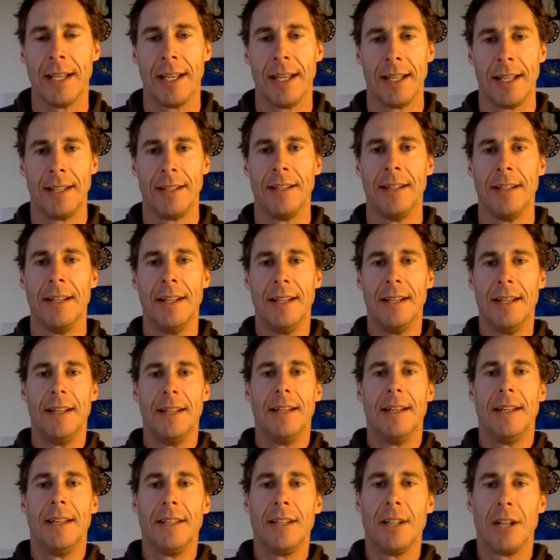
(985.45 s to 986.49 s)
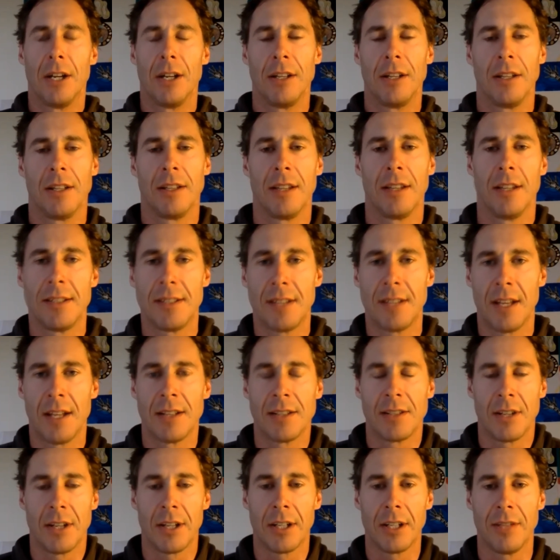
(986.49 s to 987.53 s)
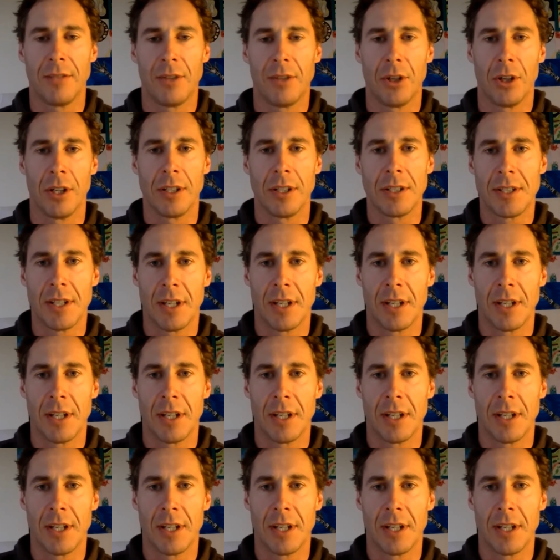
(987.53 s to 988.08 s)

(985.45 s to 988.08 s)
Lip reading: And, you know, it sounds like you've got